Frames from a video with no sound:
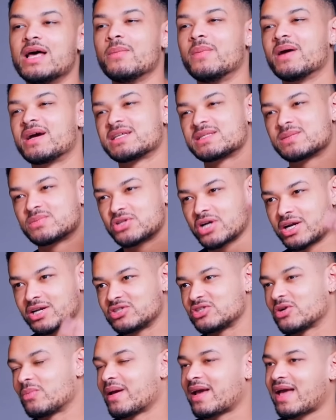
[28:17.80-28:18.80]
because I'm trying to
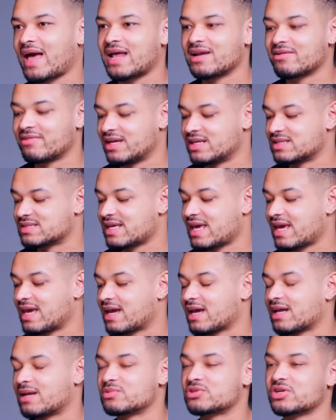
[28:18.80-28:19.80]
drop my calorie intake
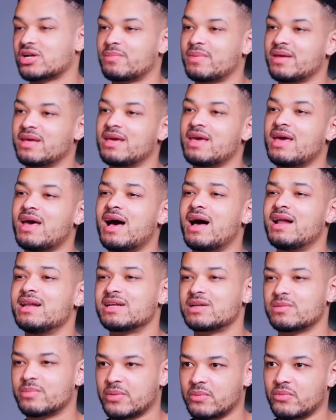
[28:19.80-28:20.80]
and I'm trying to be a
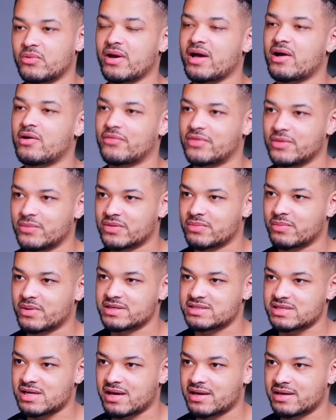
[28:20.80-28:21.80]
little bit more healthy with my
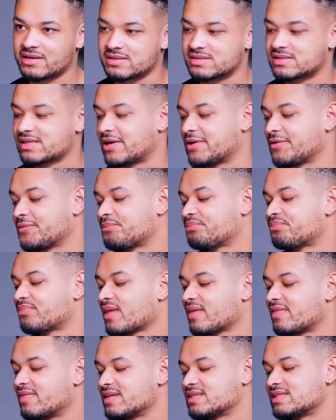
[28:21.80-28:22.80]
diet. So
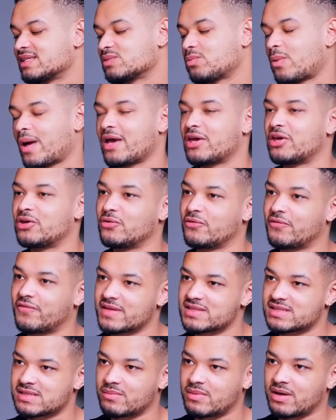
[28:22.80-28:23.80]
this is where Huel
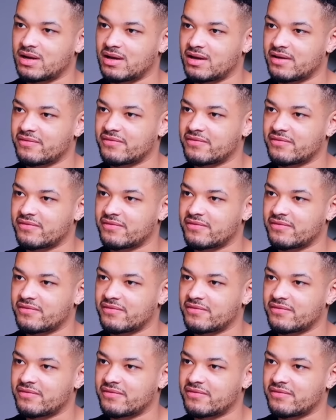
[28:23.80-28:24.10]
fits in my life.